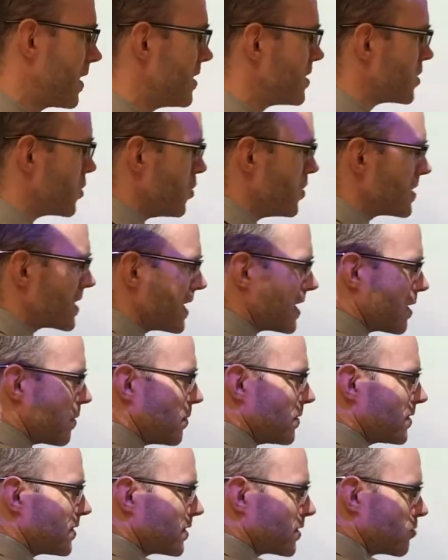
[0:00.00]
So you end up
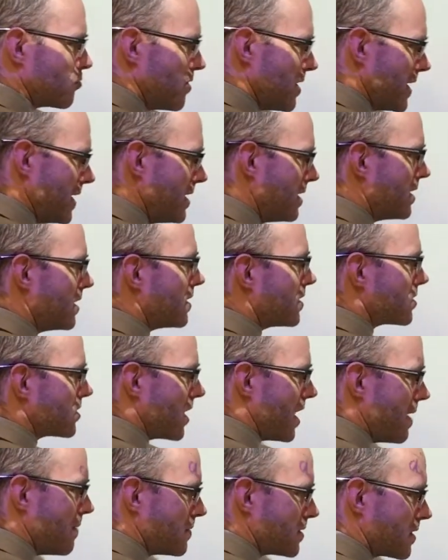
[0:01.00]
with 3
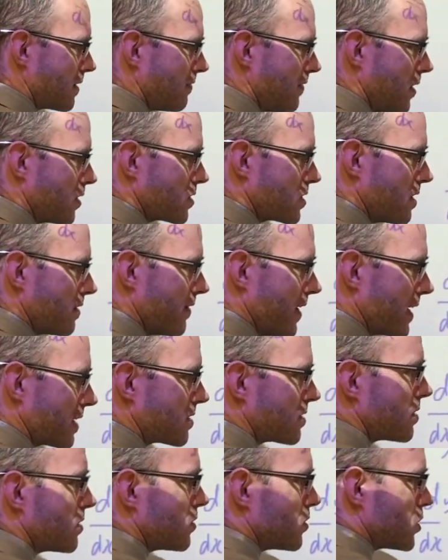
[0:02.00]
times the function of x
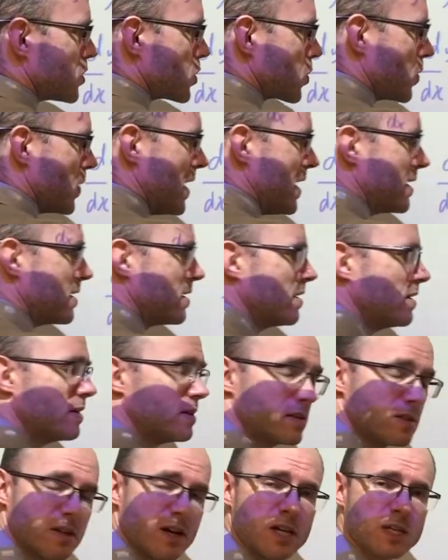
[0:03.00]
squared
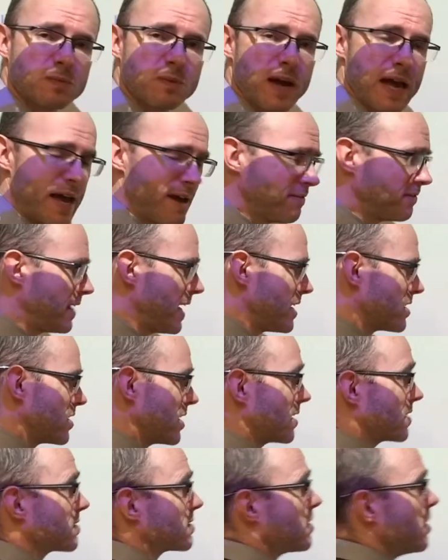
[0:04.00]
times by f dash
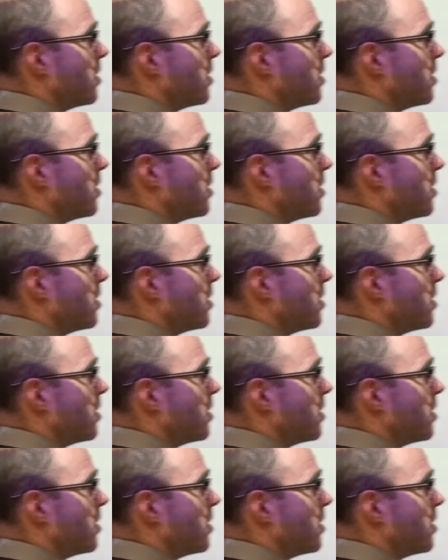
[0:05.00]
x.